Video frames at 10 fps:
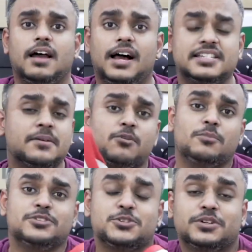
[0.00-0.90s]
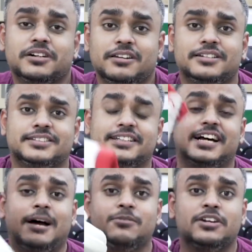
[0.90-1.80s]
As I promised you earlier that
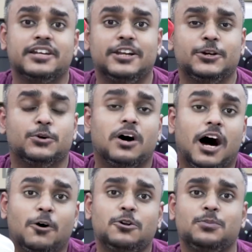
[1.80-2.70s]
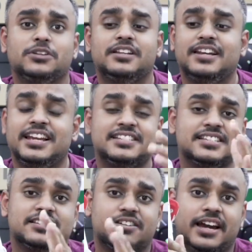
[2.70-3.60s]
I'm going to tell you how to put the
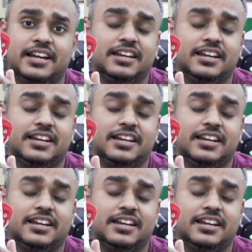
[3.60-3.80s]
laces right